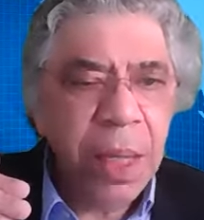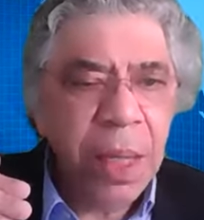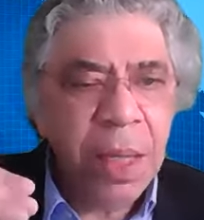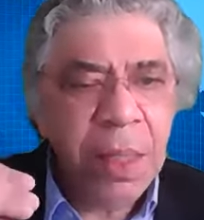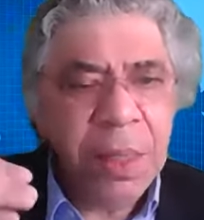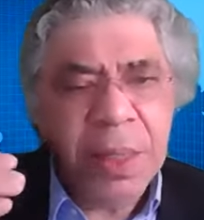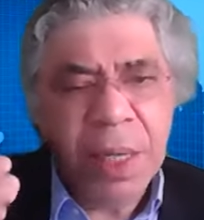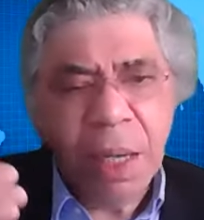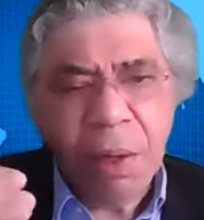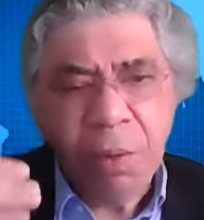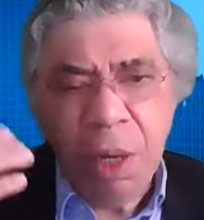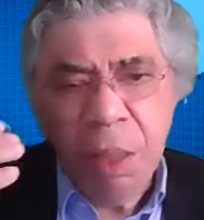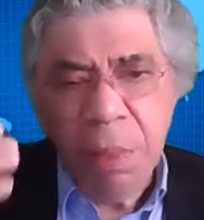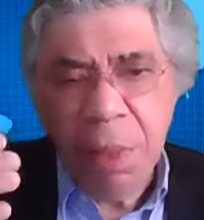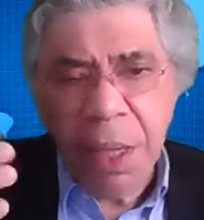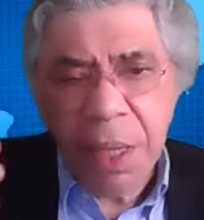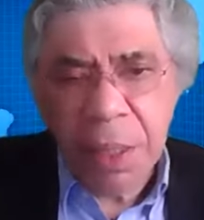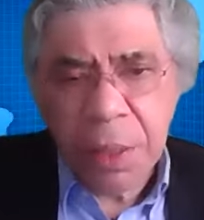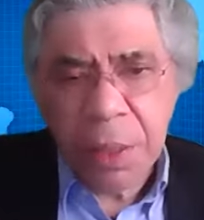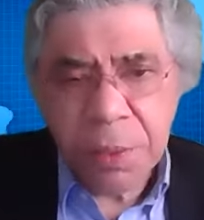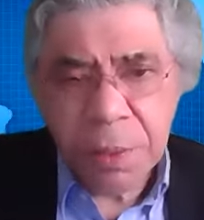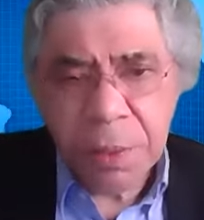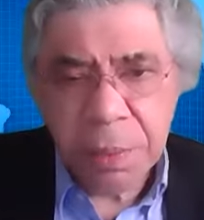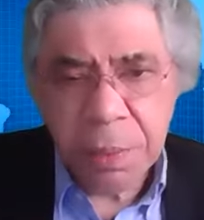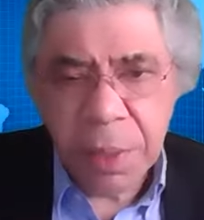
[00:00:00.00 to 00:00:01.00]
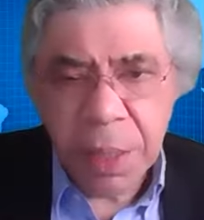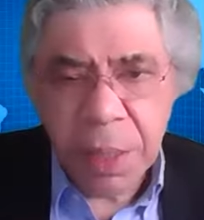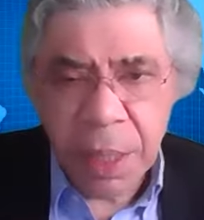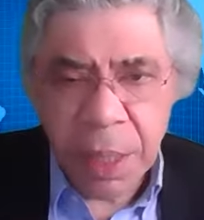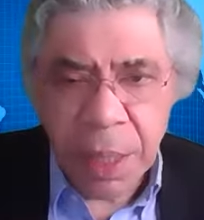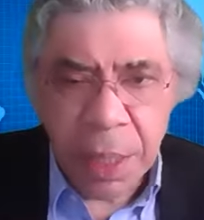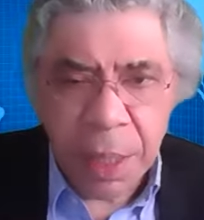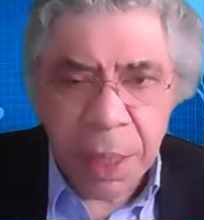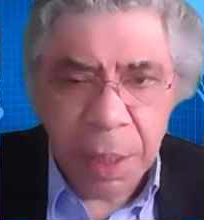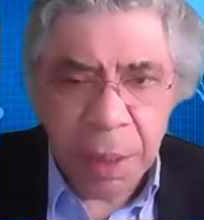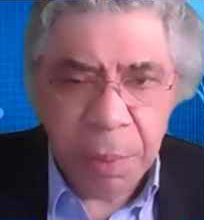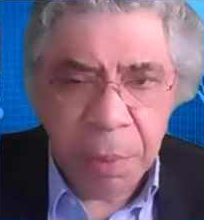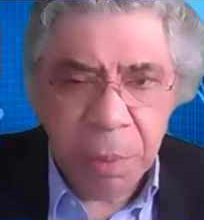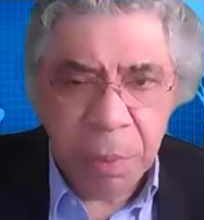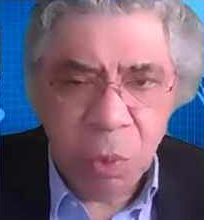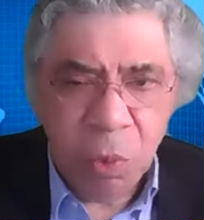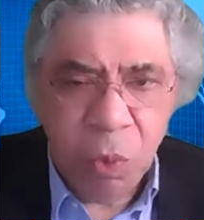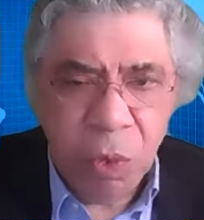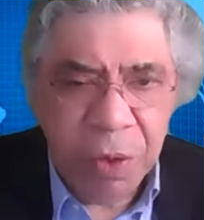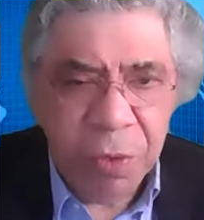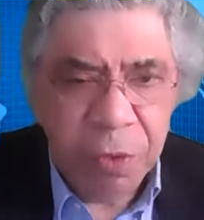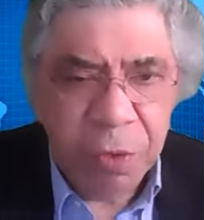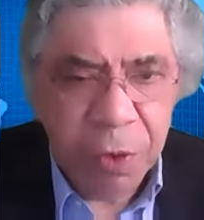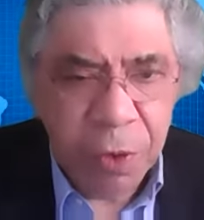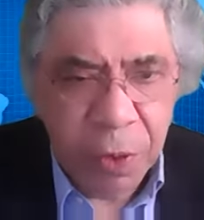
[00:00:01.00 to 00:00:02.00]
The agreement
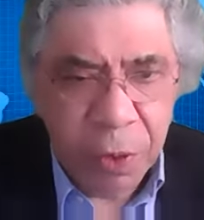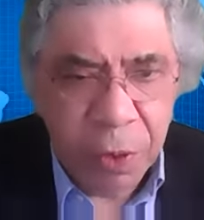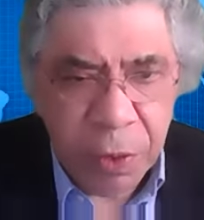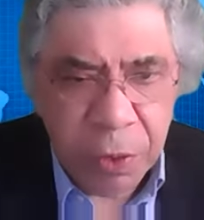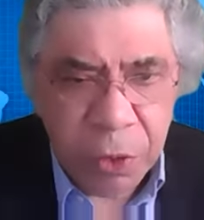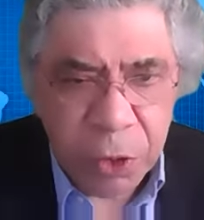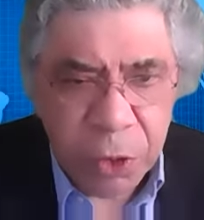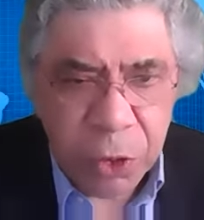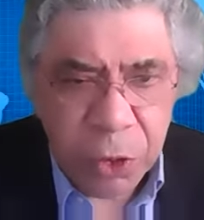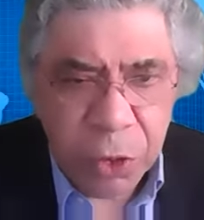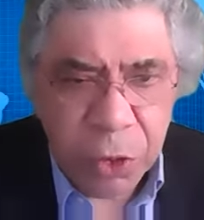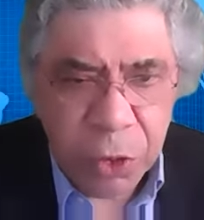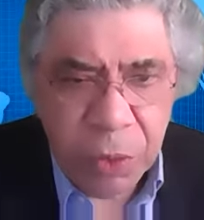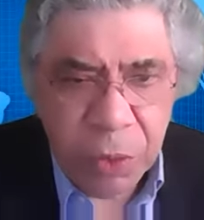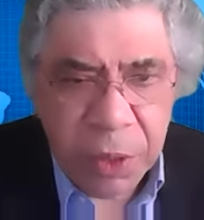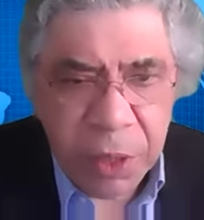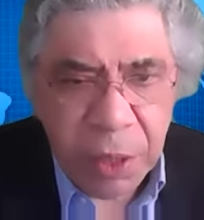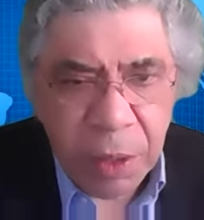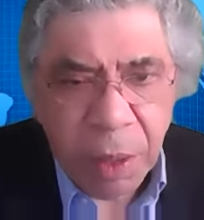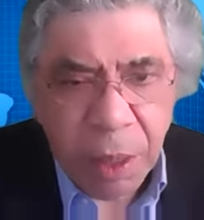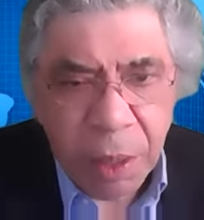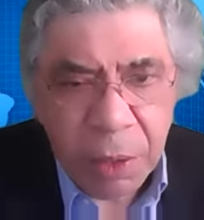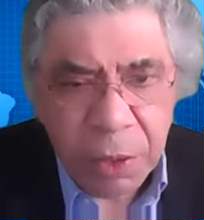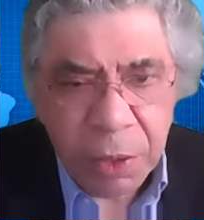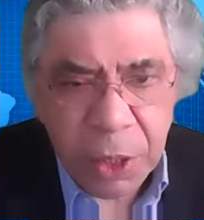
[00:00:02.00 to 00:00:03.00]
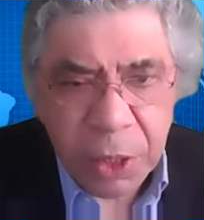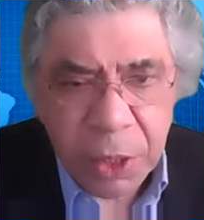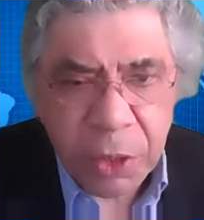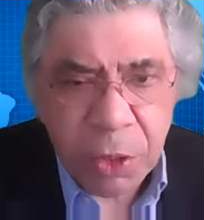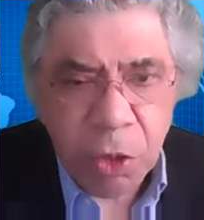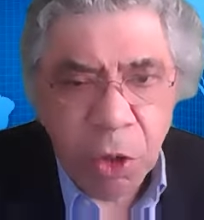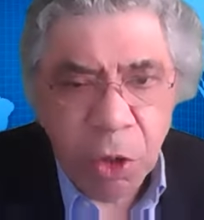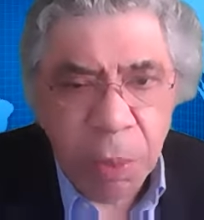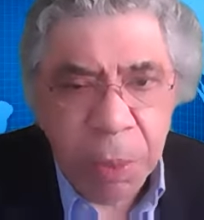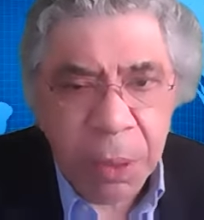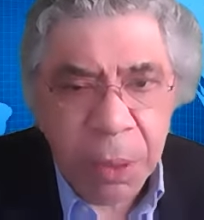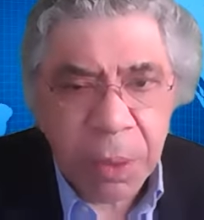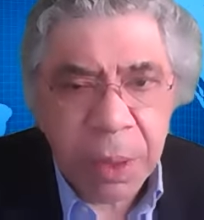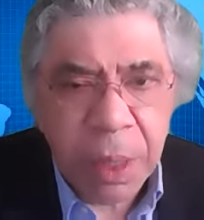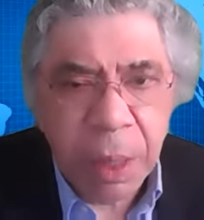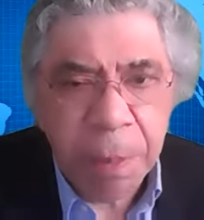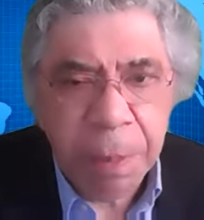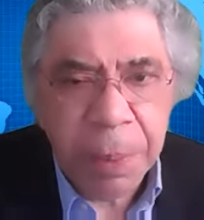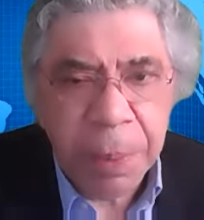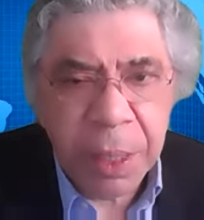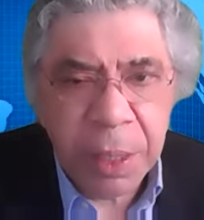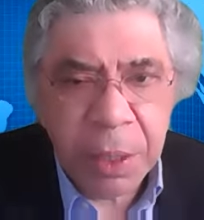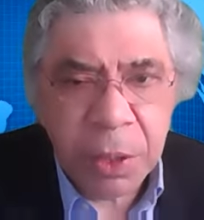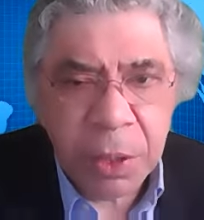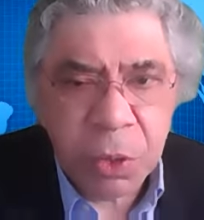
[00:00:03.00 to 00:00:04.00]
refers to the largest global
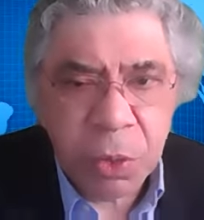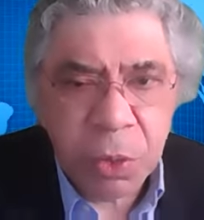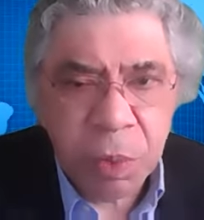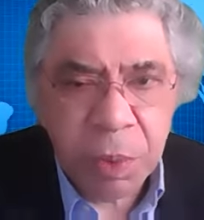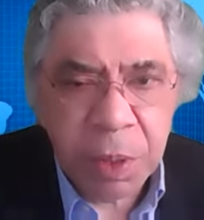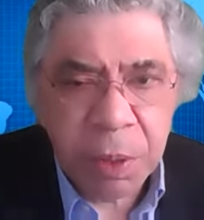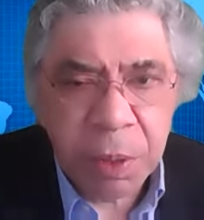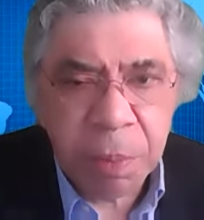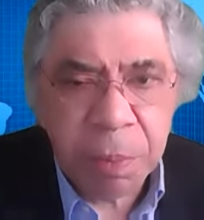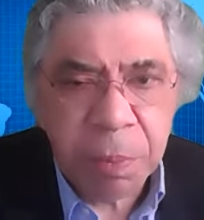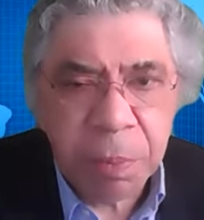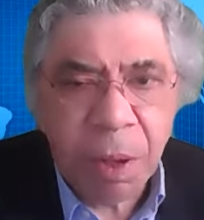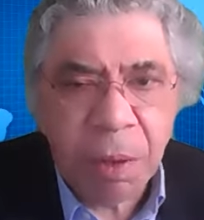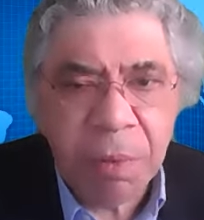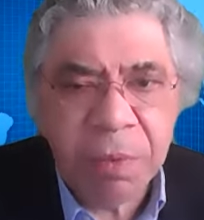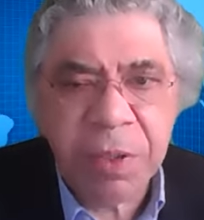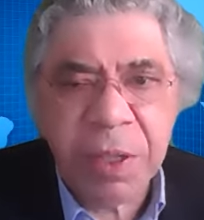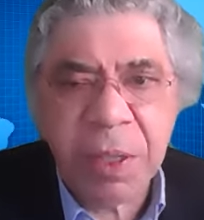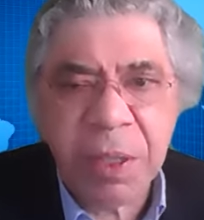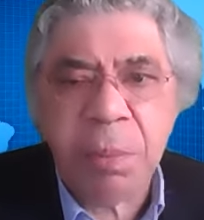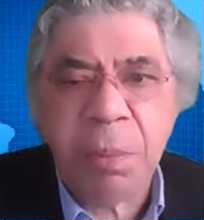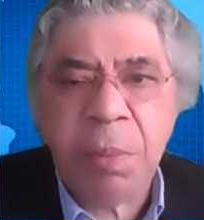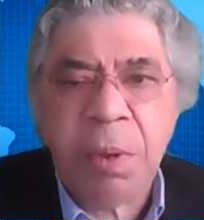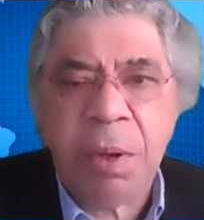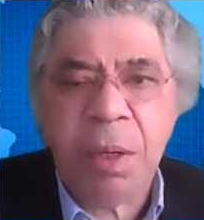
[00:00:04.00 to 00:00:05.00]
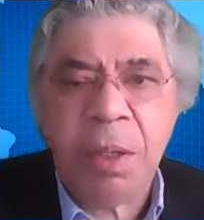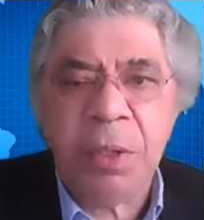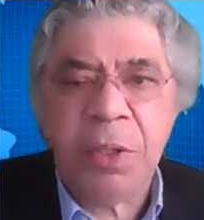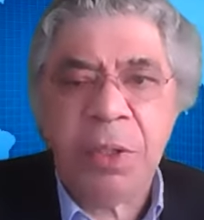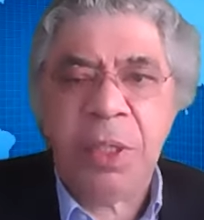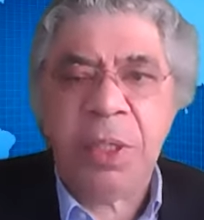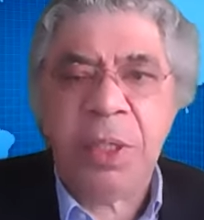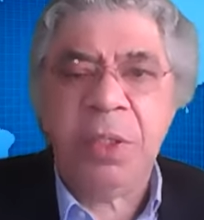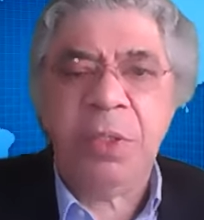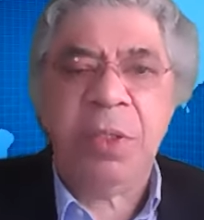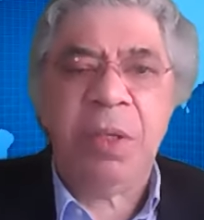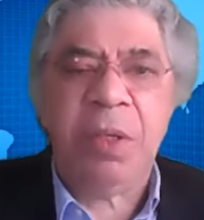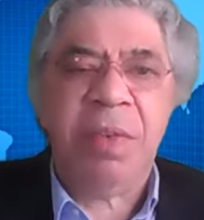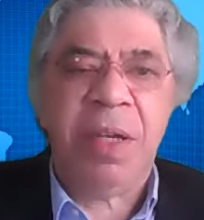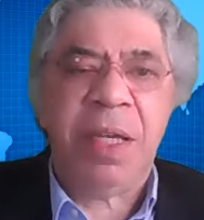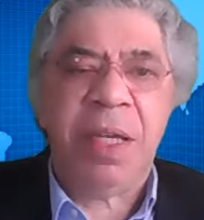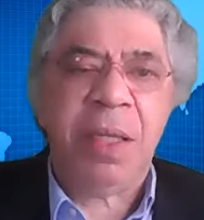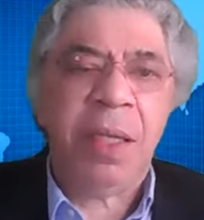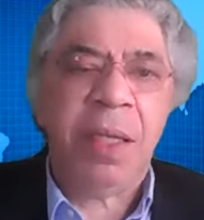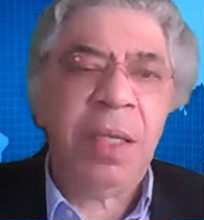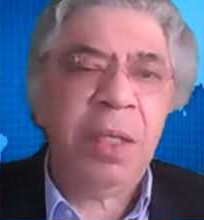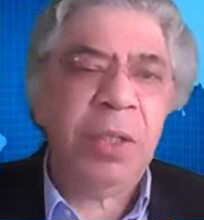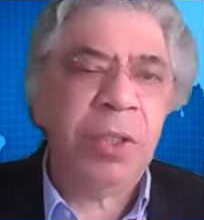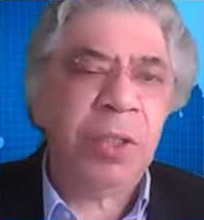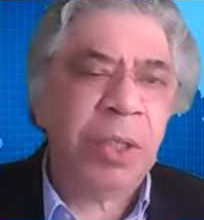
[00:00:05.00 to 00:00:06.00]
companies with profit margins of at
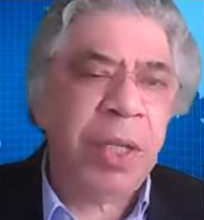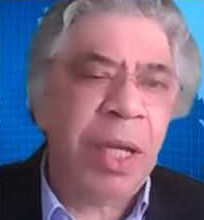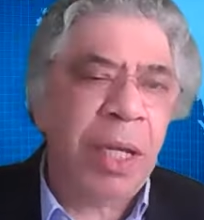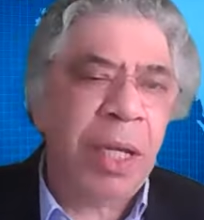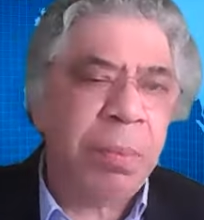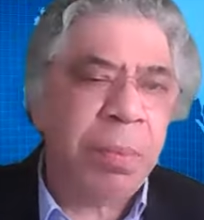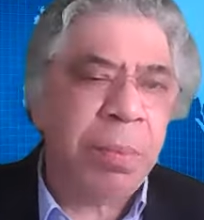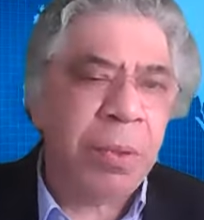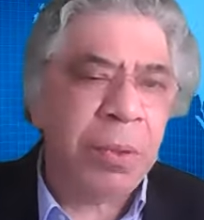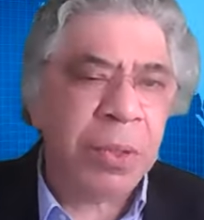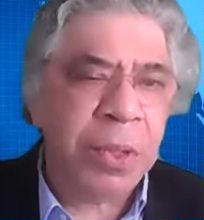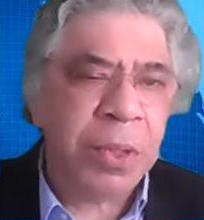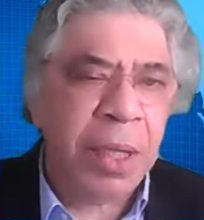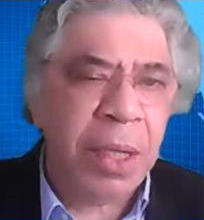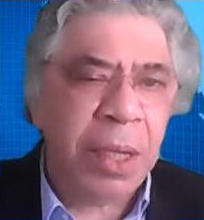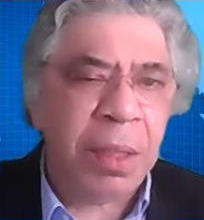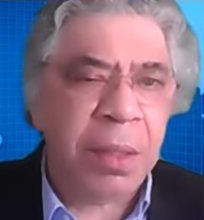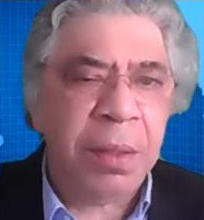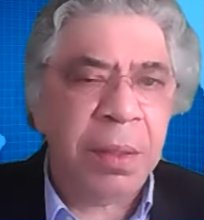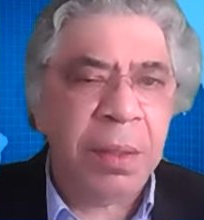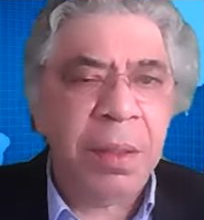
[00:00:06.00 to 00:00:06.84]
least 10%